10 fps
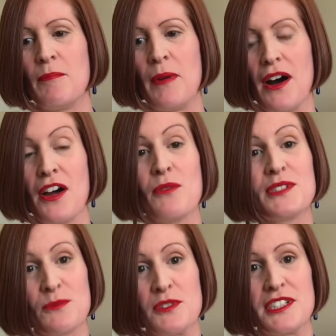But I
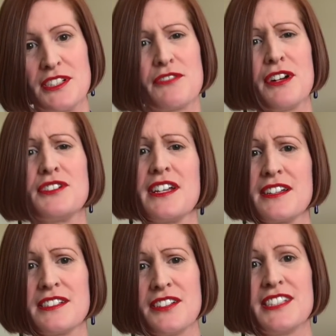always wanted to crochet
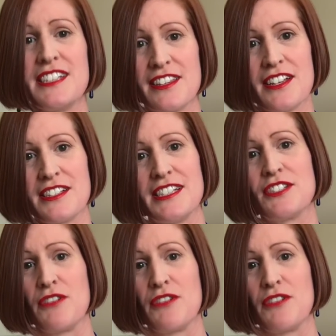because 1930s